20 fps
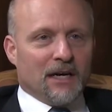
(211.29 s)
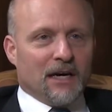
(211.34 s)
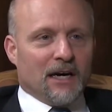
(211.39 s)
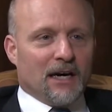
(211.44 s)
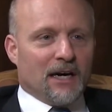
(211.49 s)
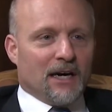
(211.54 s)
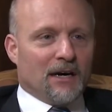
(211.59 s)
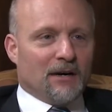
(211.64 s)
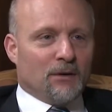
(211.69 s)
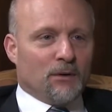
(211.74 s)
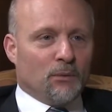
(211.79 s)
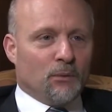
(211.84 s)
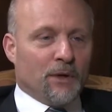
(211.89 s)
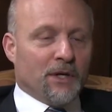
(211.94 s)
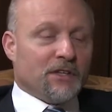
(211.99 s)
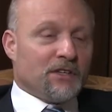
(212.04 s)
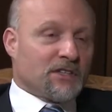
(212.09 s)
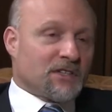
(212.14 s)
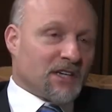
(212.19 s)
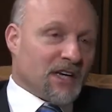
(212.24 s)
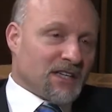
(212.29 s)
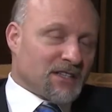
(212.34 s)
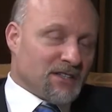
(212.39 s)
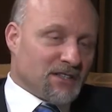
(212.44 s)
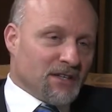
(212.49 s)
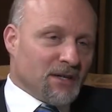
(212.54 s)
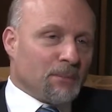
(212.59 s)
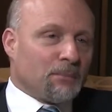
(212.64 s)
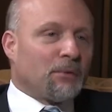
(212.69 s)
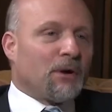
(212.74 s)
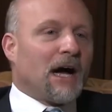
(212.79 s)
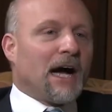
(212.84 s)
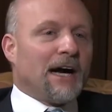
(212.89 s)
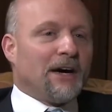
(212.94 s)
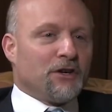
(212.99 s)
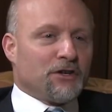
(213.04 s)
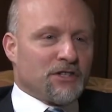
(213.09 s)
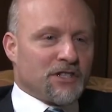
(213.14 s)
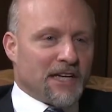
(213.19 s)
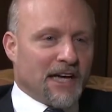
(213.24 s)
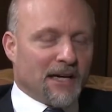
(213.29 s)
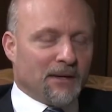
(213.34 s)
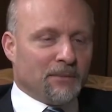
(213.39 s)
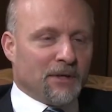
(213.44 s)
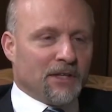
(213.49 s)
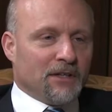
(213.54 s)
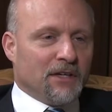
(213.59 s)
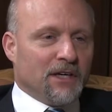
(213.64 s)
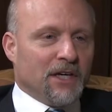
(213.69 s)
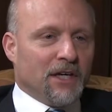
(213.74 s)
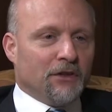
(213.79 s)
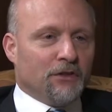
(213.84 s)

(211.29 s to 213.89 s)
Uh, we discussed in a prior segment